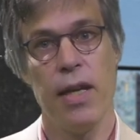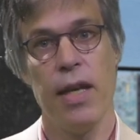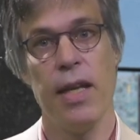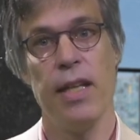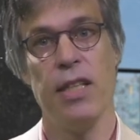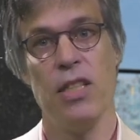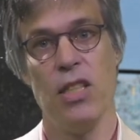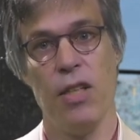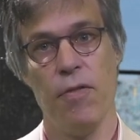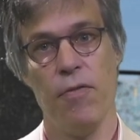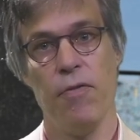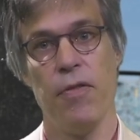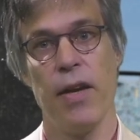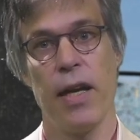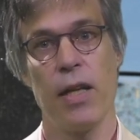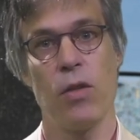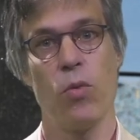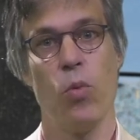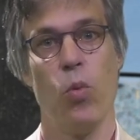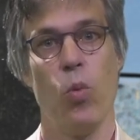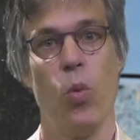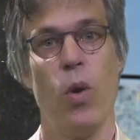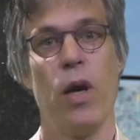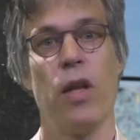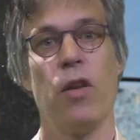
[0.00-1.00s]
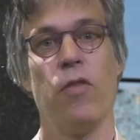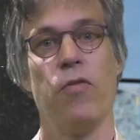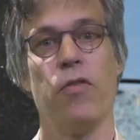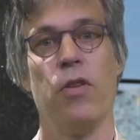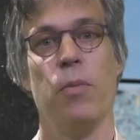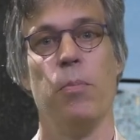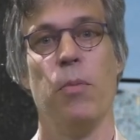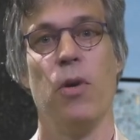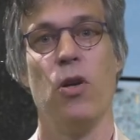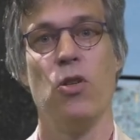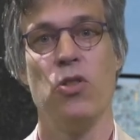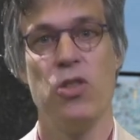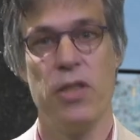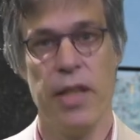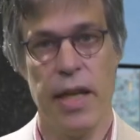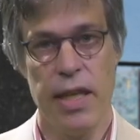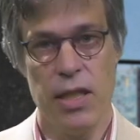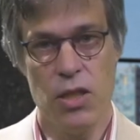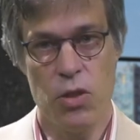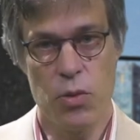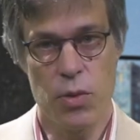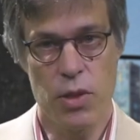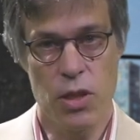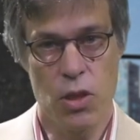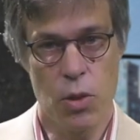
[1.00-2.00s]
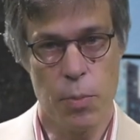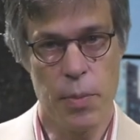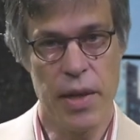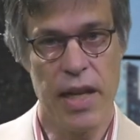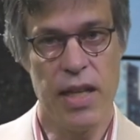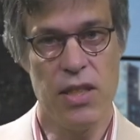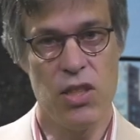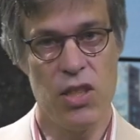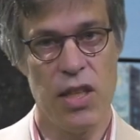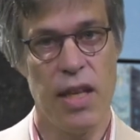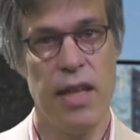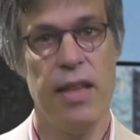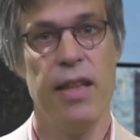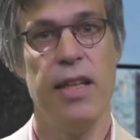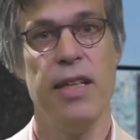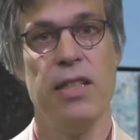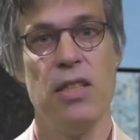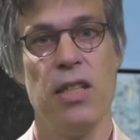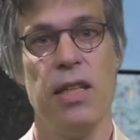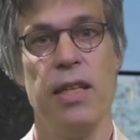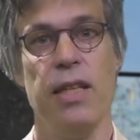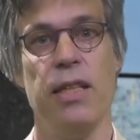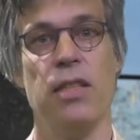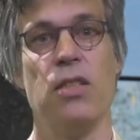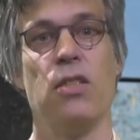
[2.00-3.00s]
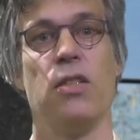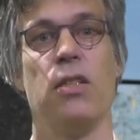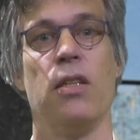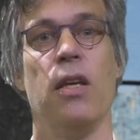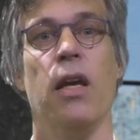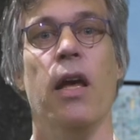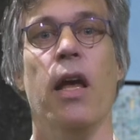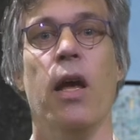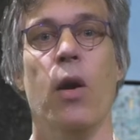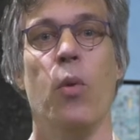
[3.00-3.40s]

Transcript: it is in fact one of the most dangerous domains in this list,